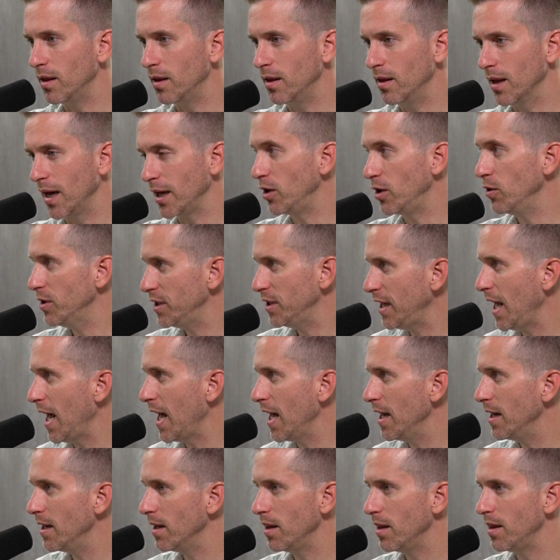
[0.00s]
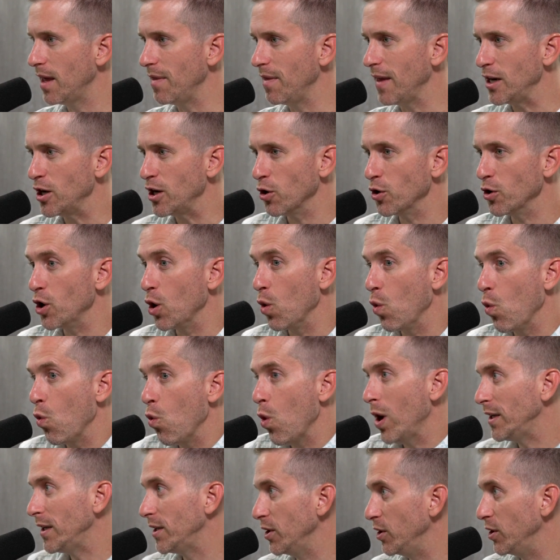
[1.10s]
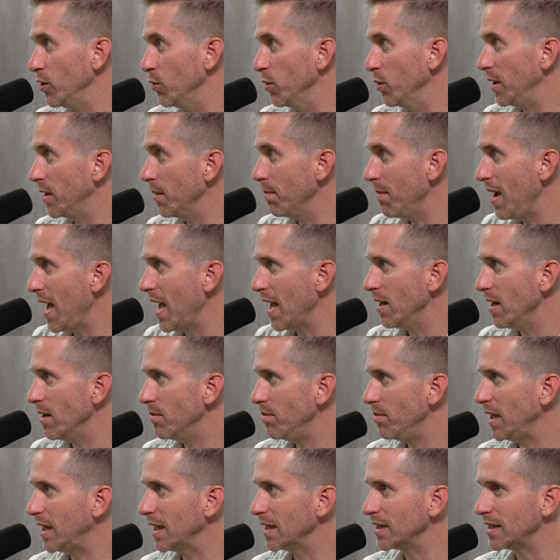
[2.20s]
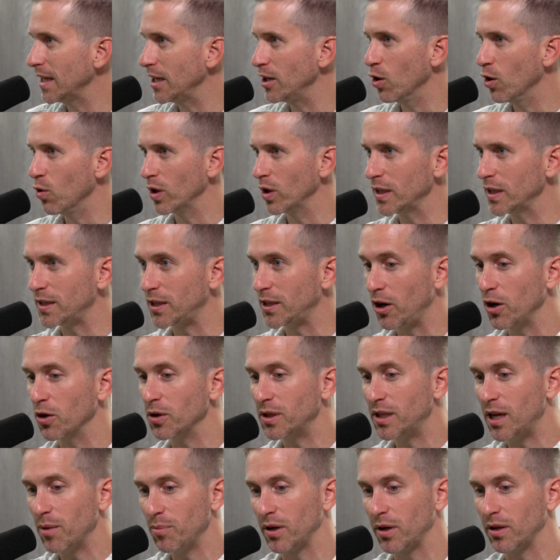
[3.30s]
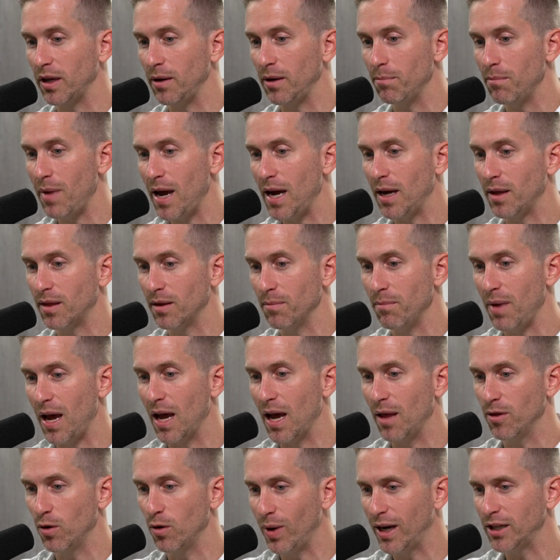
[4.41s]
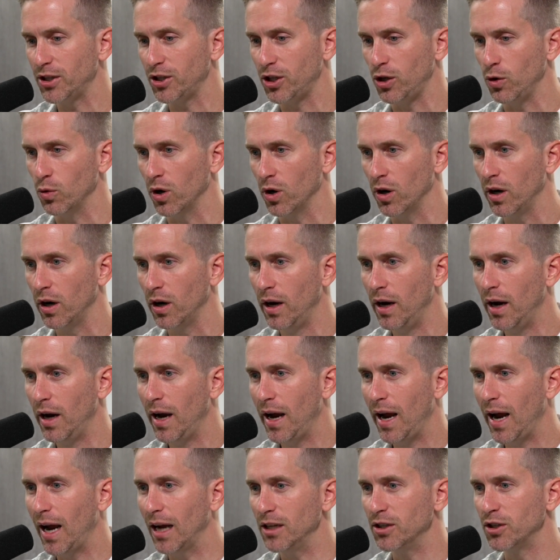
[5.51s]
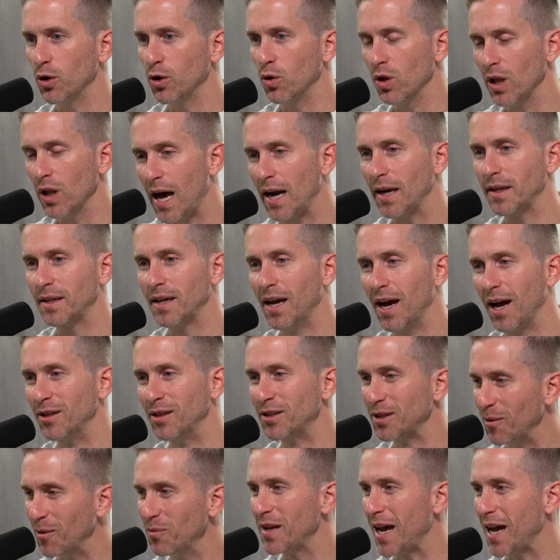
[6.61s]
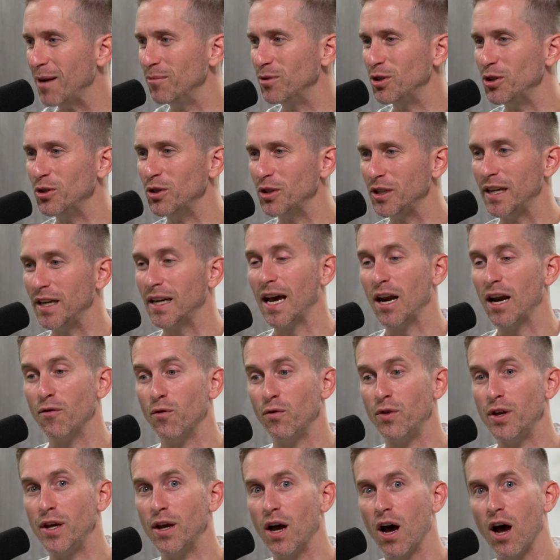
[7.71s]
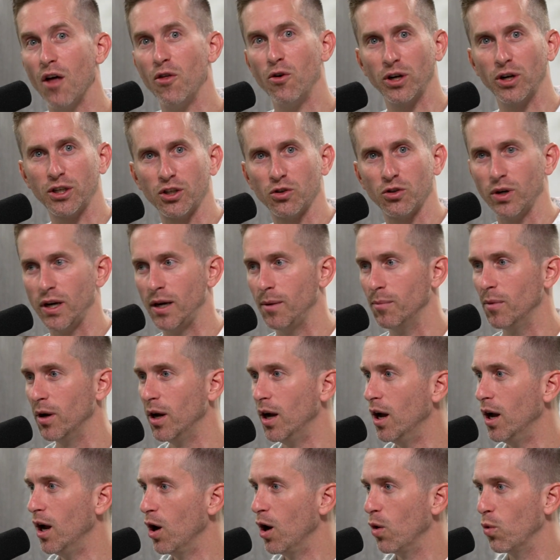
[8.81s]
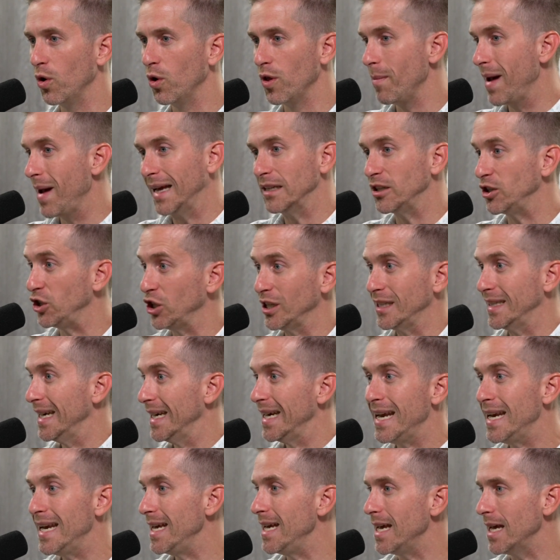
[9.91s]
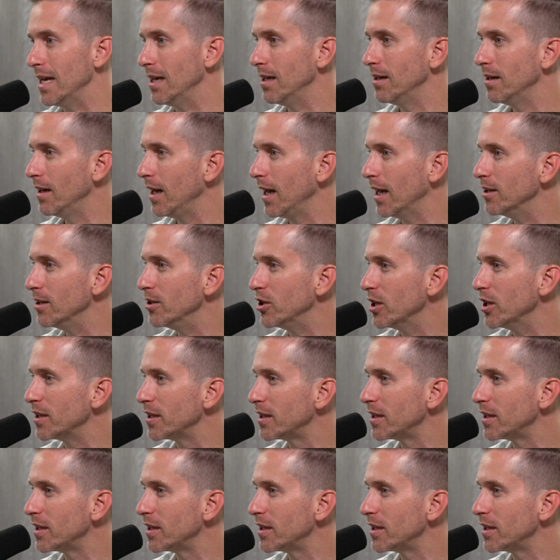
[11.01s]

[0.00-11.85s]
like you said, then they don't know what to do with the men because they don't to stereotypically make the man the rescuer. And so a lot of times, sometimes you see kind of the other extreme where the man's just an idiot and just,